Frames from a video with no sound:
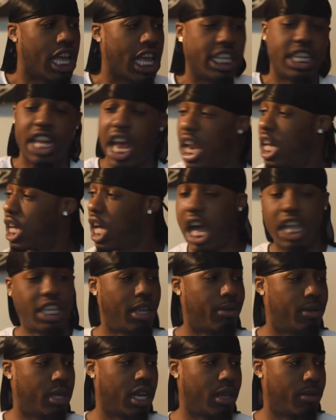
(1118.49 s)
not a concept to
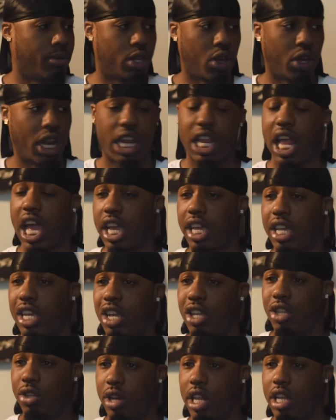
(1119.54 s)
them. So they like, so
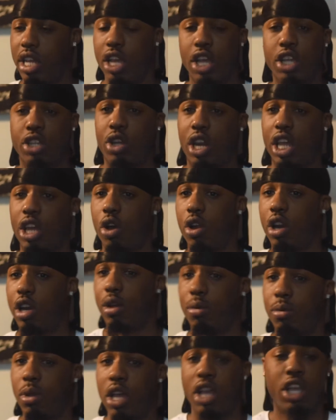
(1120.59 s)
they
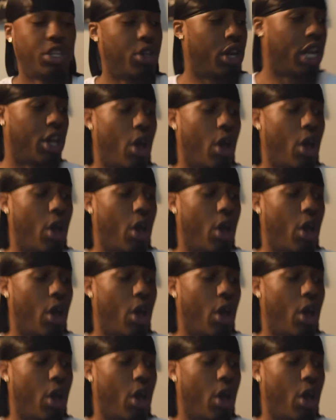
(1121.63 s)
go